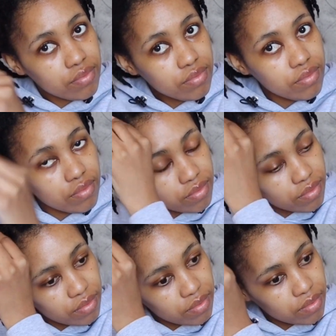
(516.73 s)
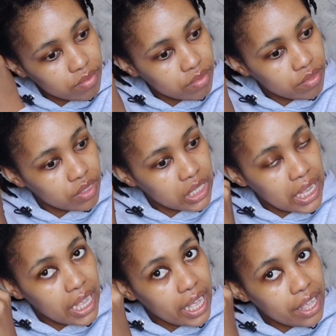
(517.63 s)
I unravel this
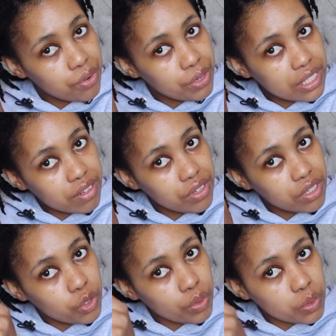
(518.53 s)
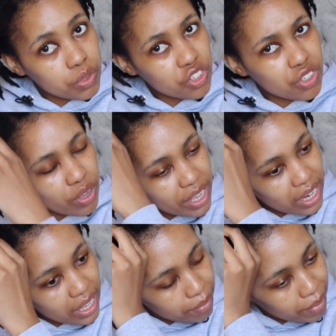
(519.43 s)
piece, detangle as I go
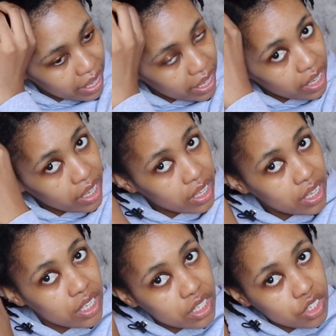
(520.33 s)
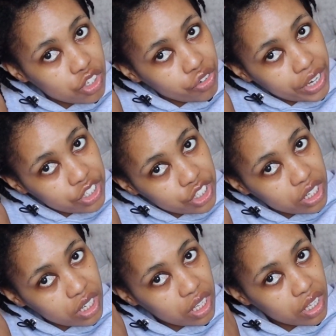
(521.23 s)
along.
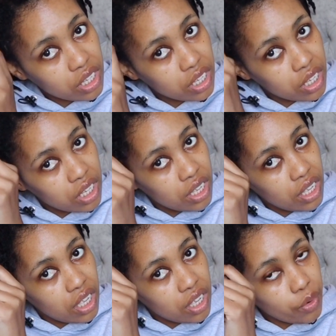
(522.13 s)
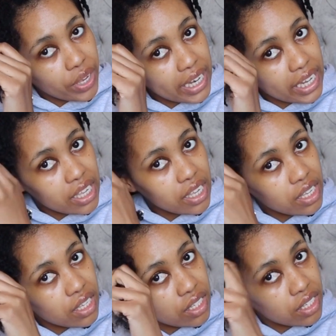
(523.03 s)
Remember to always be gentle, do not
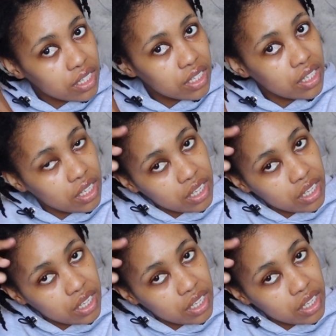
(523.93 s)
pull.